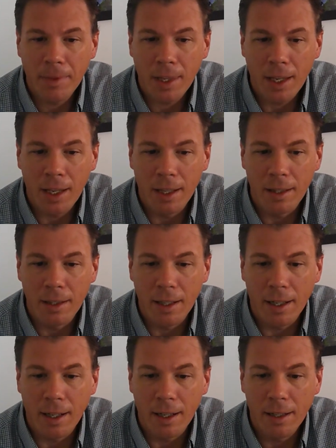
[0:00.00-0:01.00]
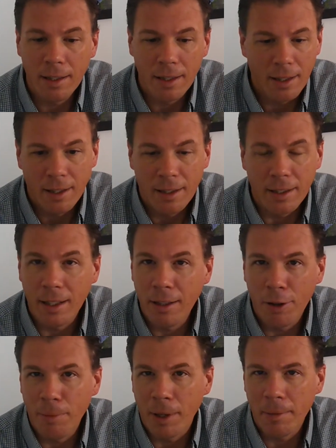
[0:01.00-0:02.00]
and they didn't
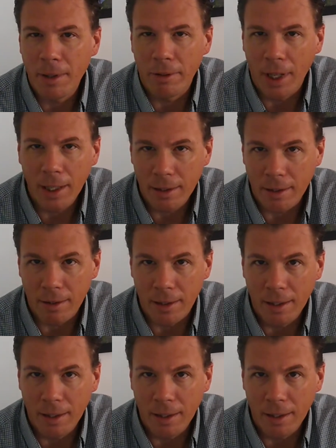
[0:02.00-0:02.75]
open up till 9:30.